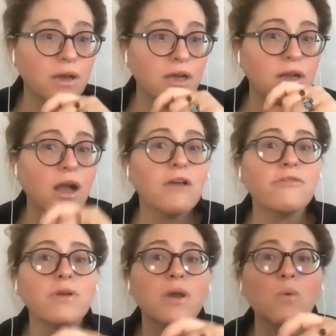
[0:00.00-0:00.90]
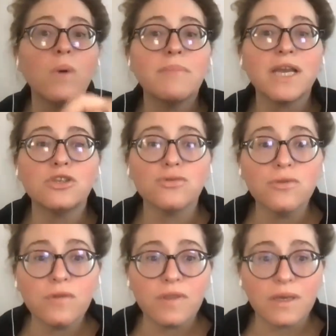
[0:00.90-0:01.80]
uncovering what my
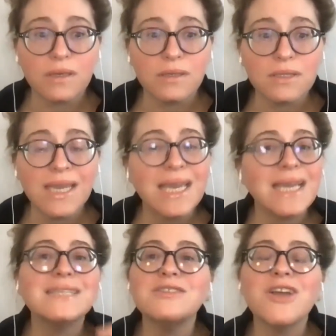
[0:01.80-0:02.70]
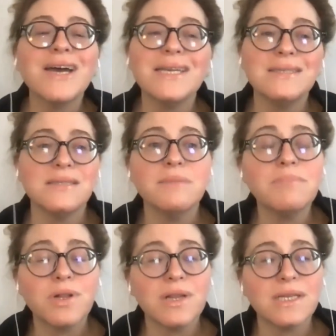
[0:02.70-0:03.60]
truth is not as
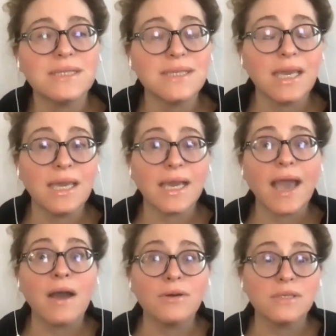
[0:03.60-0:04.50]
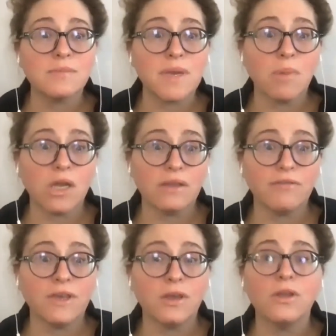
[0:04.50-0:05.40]
simple as saying, how does my body
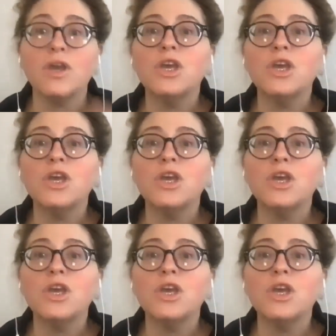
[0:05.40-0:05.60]
feel?